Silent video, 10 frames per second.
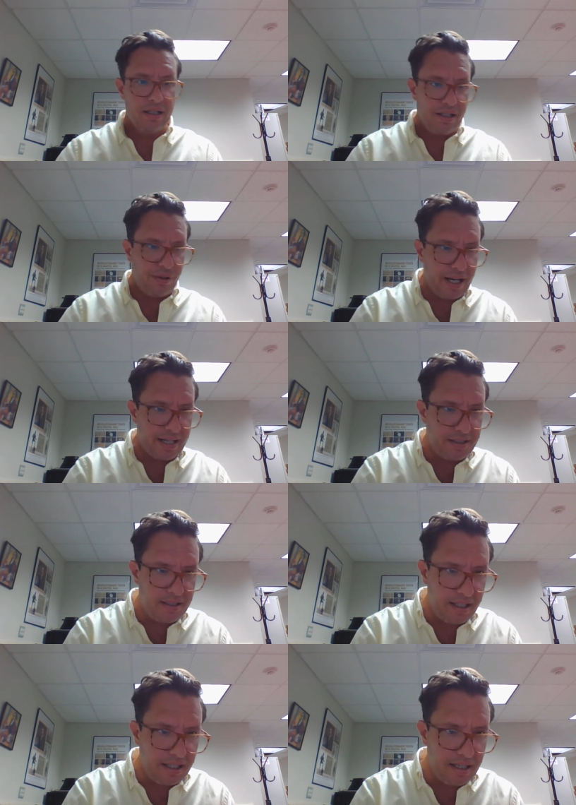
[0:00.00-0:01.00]
You can actually
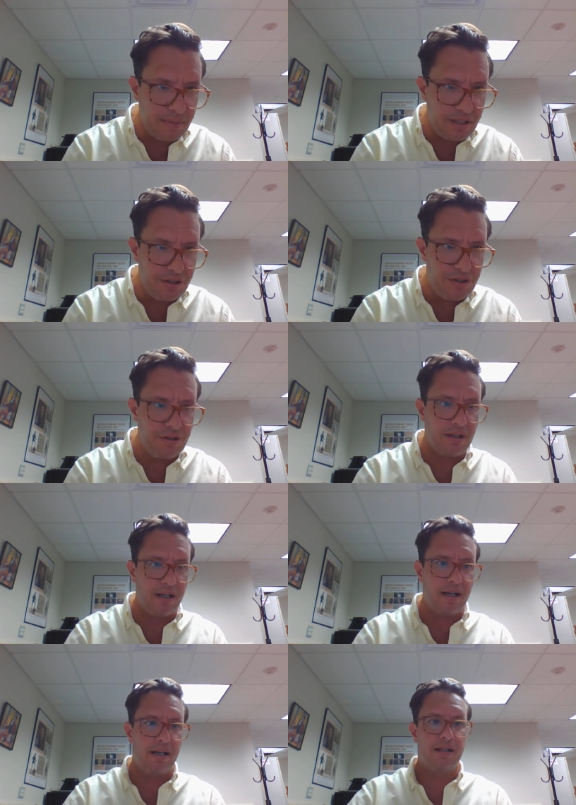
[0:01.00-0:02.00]
see an image
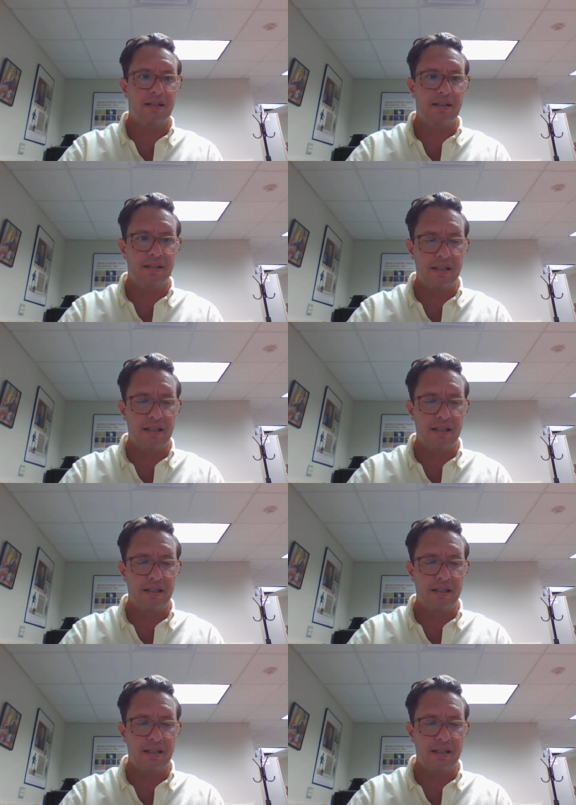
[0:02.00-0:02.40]
on